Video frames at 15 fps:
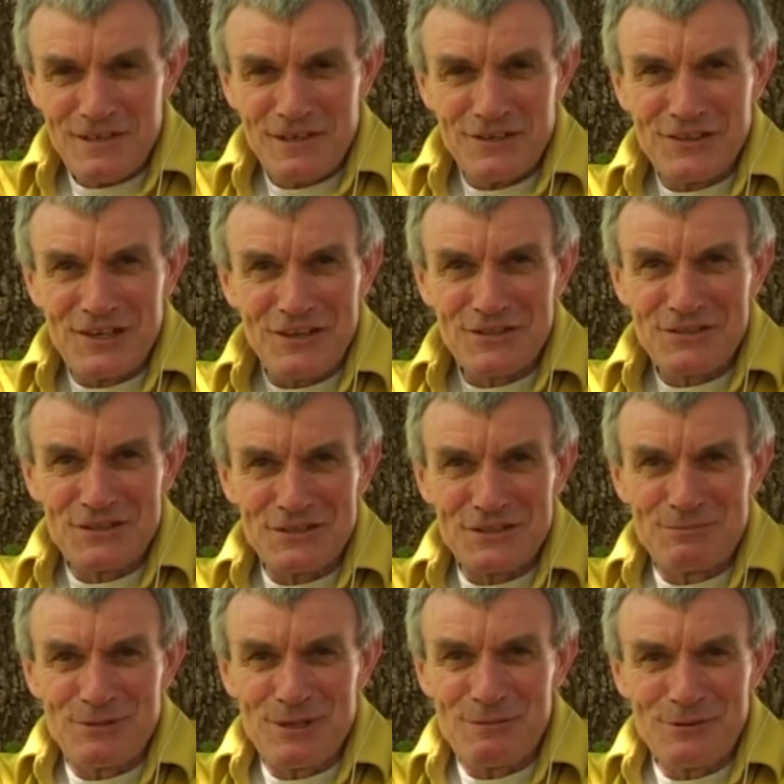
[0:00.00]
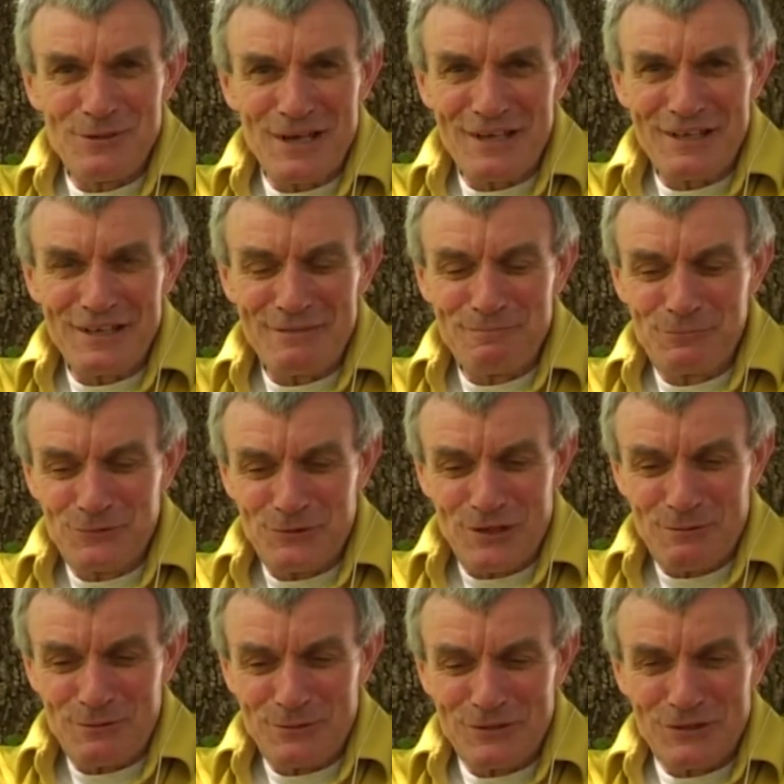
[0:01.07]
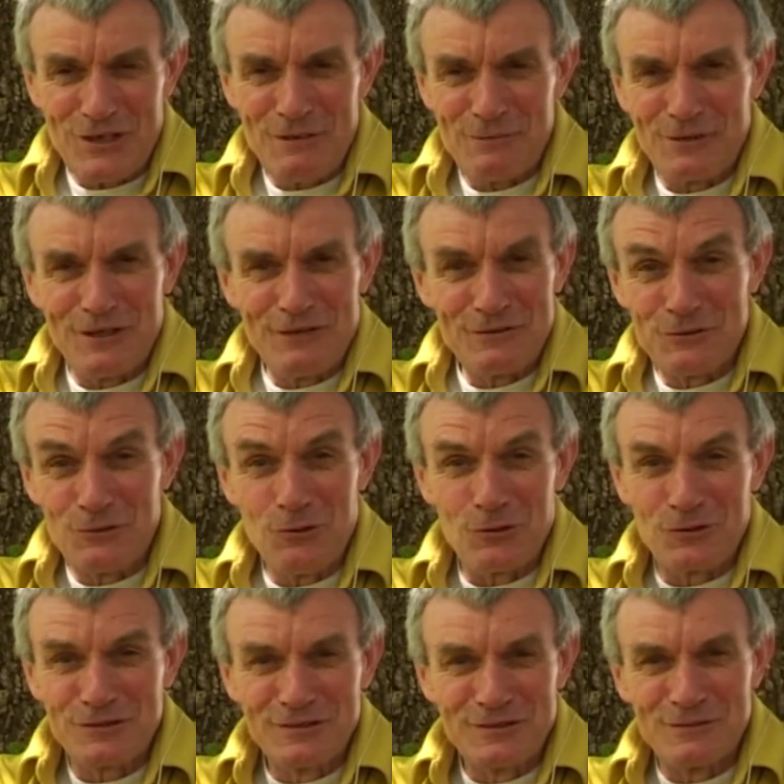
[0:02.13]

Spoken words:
and the other 60 people had an incredible time, and I was hooked.